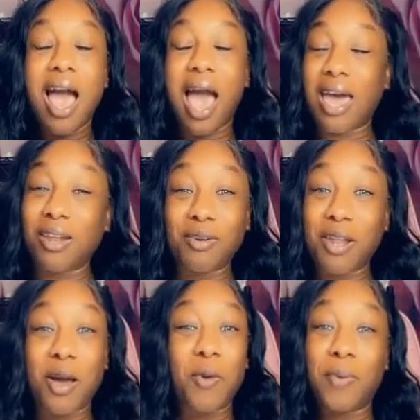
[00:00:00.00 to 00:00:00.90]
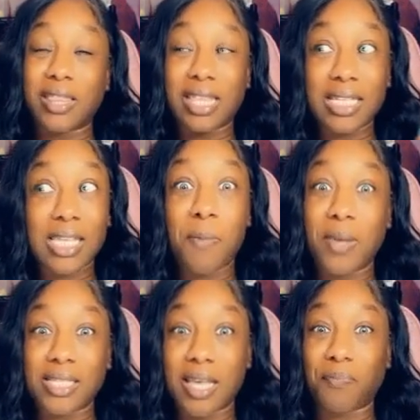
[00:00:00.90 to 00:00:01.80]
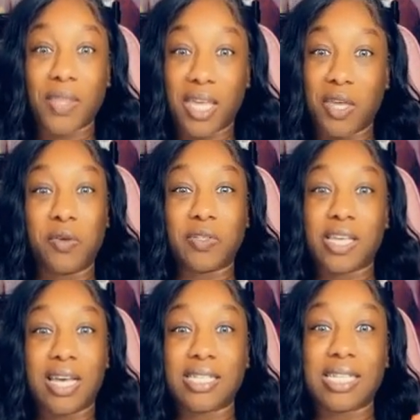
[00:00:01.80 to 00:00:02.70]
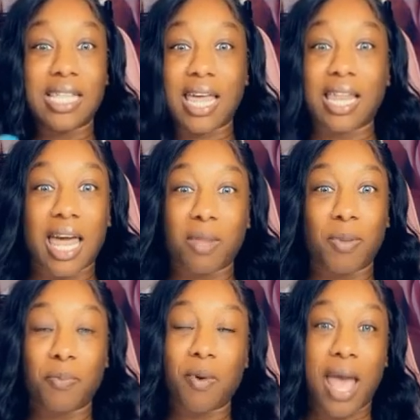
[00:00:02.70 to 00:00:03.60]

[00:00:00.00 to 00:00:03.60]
I don't know, but this could be something huge because it's not a lot of people